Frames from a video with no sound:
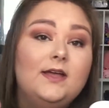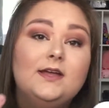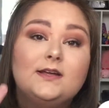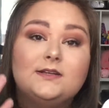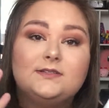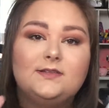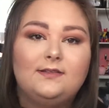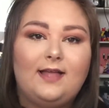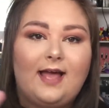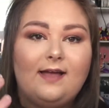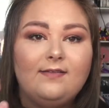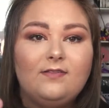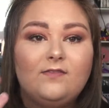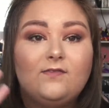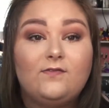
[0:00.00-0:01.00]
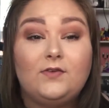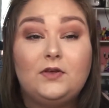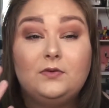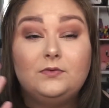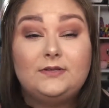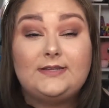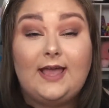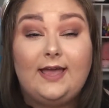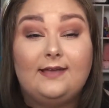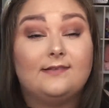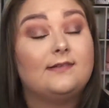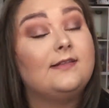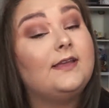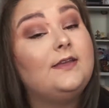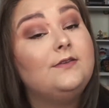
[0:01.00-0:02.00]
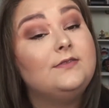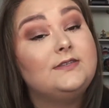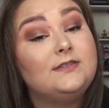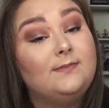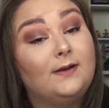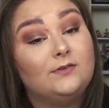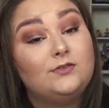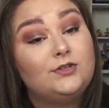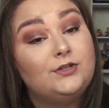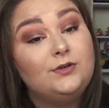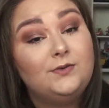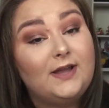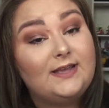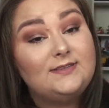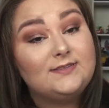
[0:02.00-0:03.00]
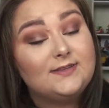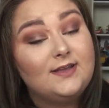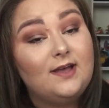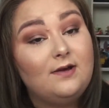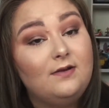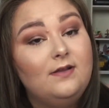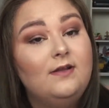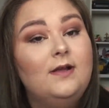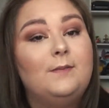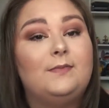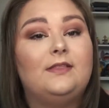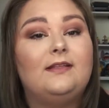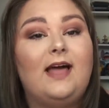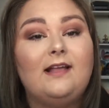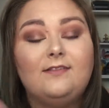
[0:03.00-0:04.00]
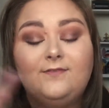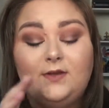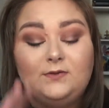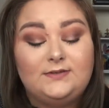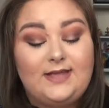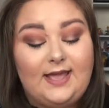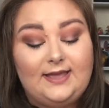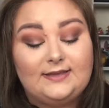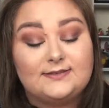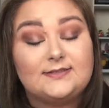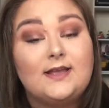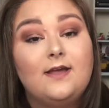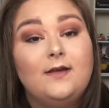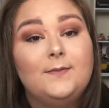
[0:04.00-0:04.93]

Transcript: because the last few days, because I used this about 2 nights ago, but the last few days